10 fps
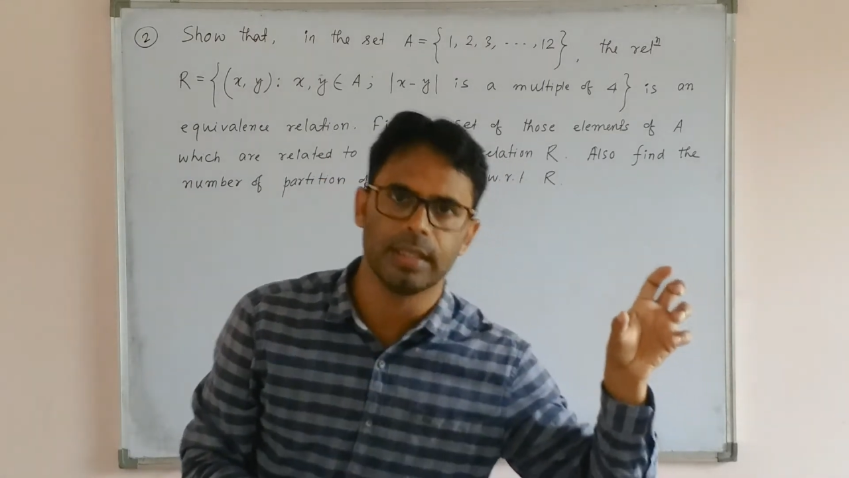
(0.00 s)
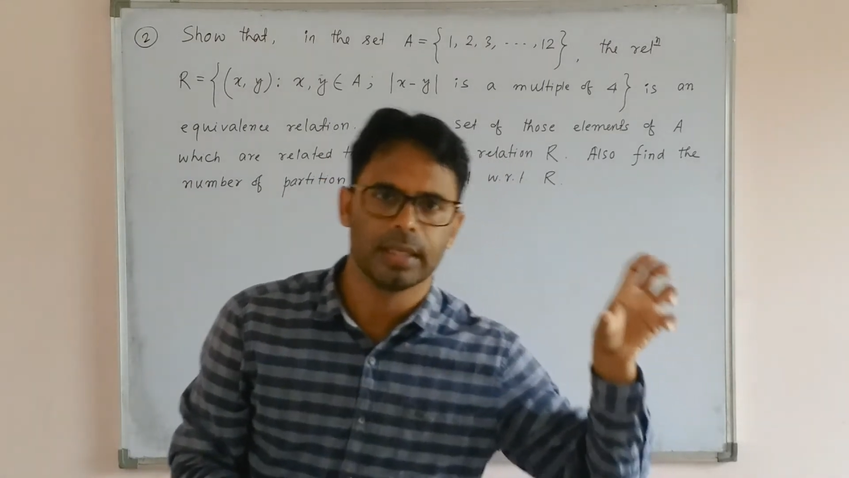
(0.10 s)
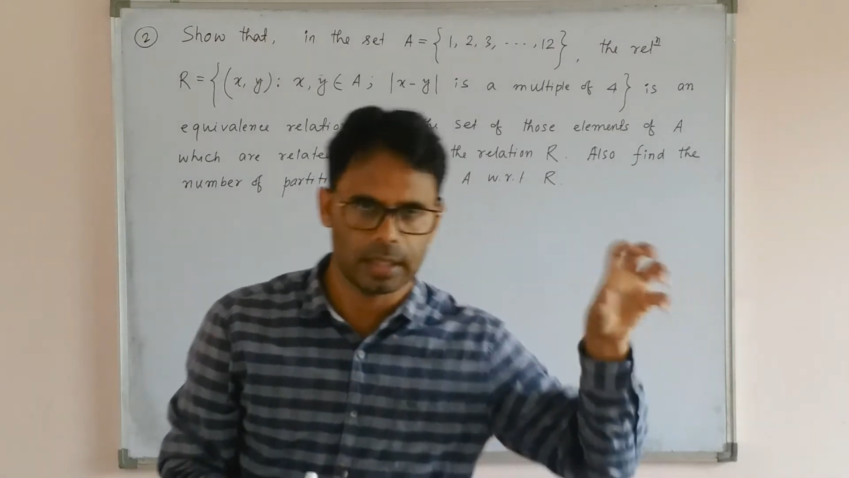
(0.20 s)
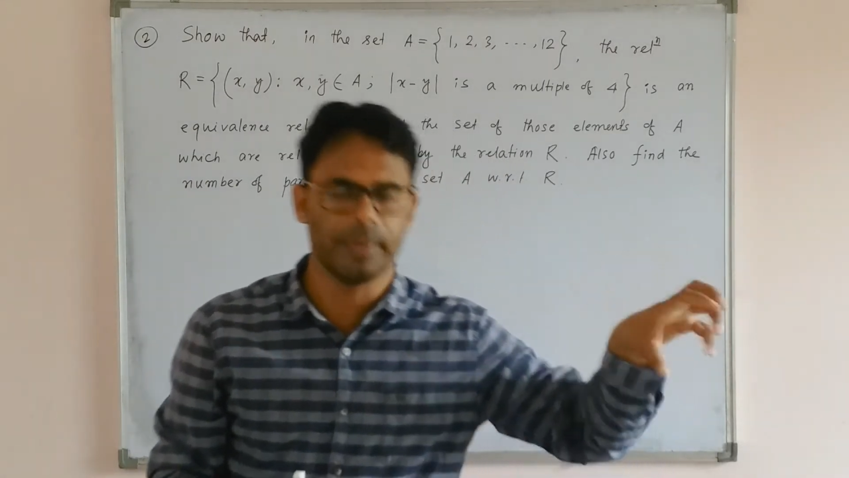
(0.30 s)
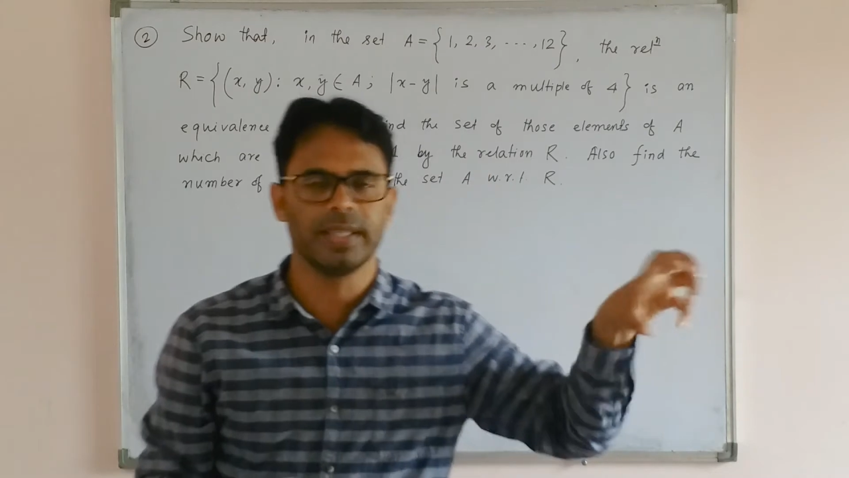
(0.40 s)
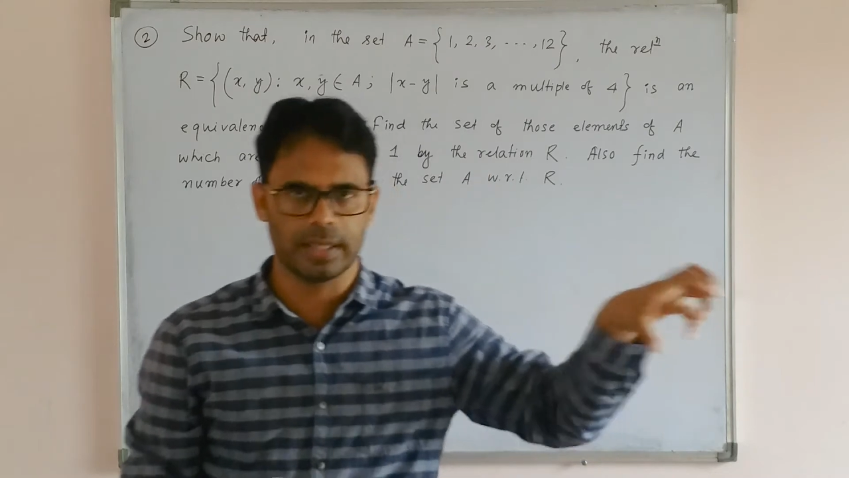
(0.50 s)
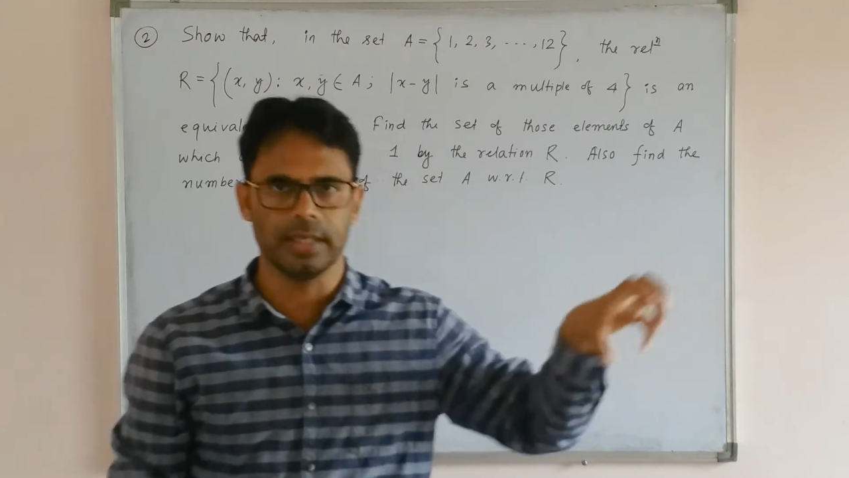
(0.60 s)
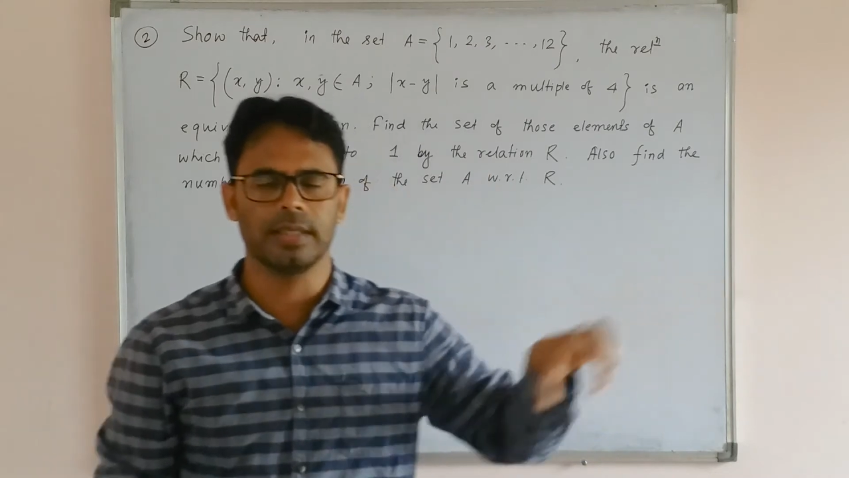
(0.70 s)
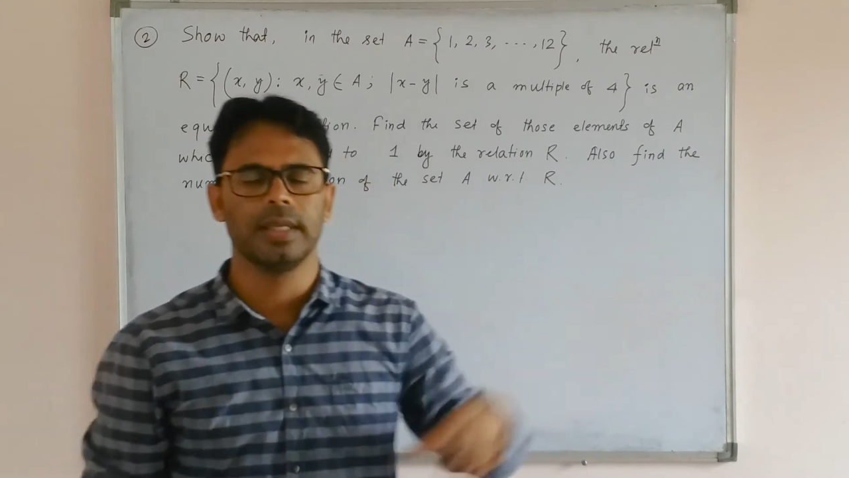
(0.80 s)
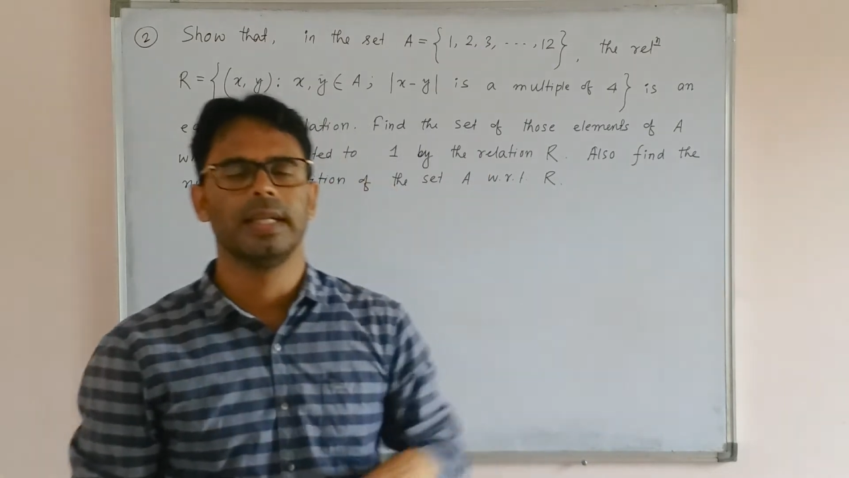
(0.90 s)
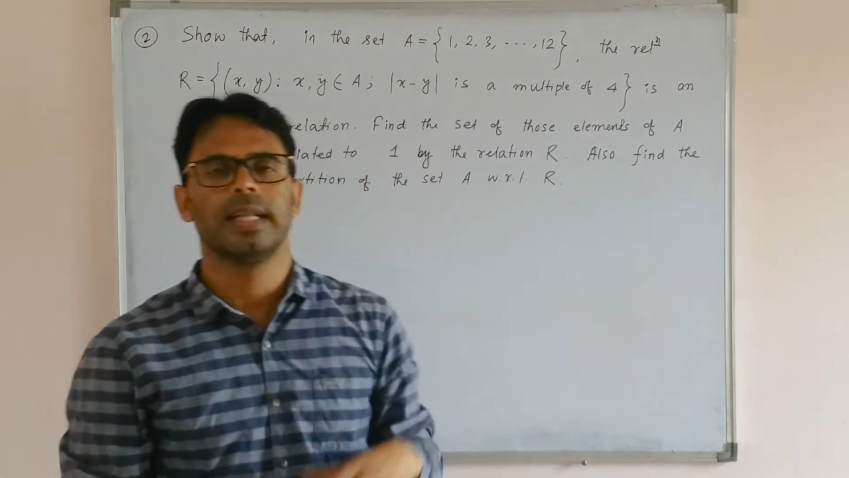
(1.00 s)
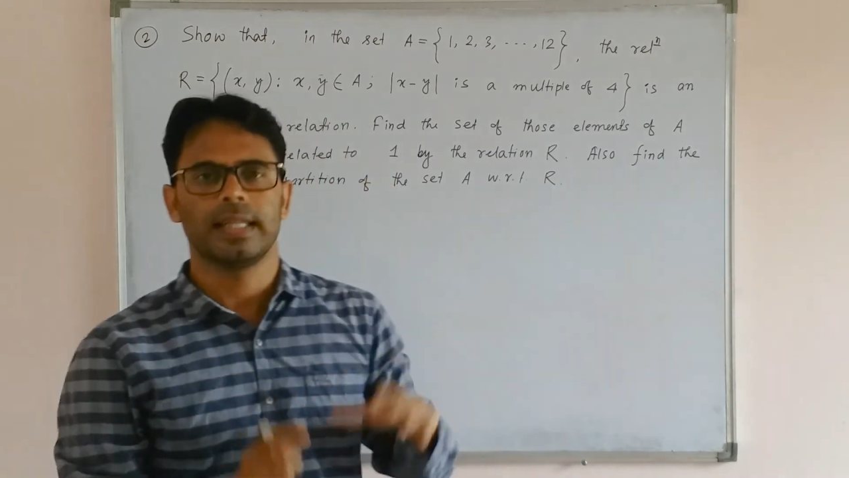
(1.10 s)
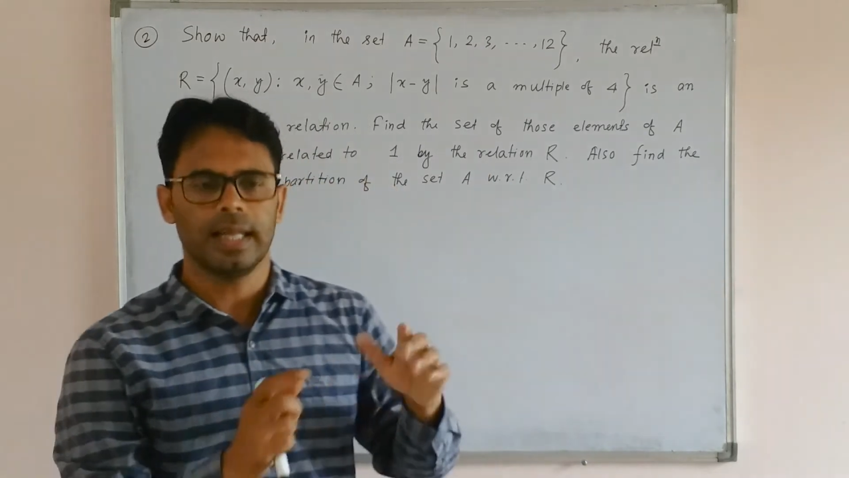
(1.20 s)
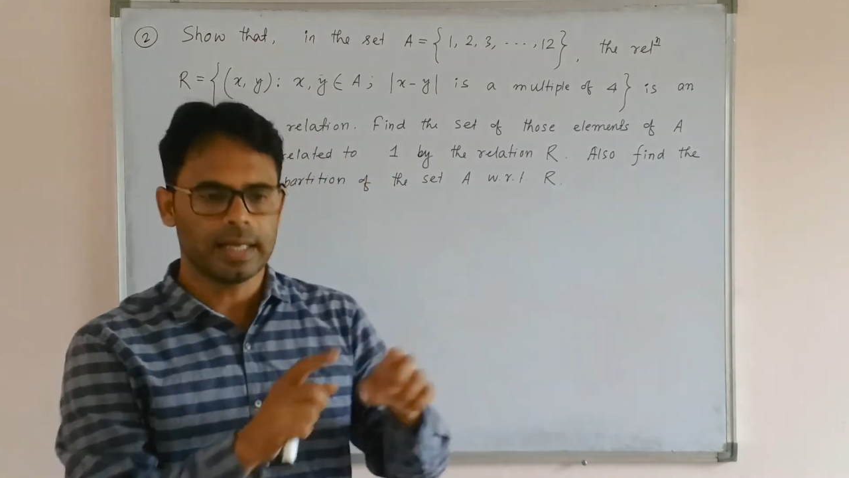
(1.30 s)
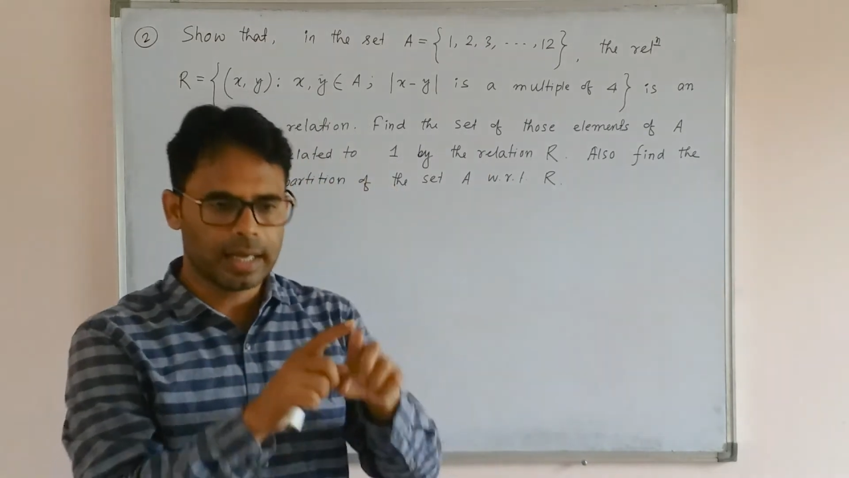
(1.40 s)
given set,
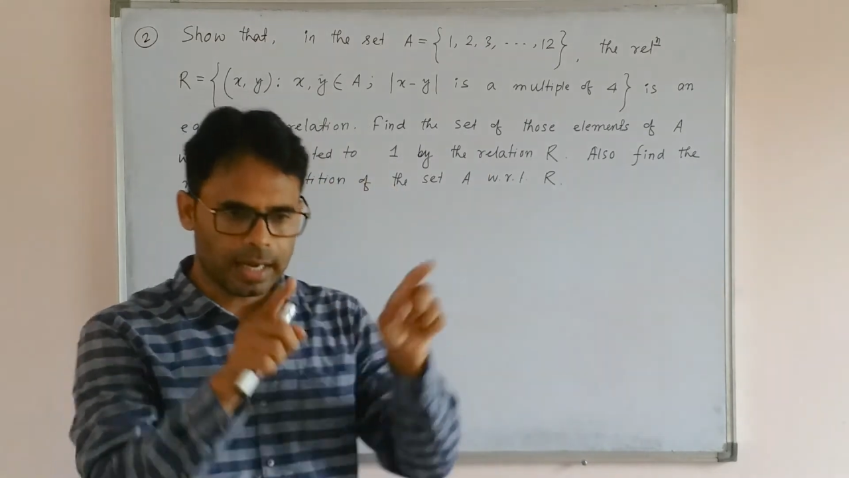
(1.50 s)
then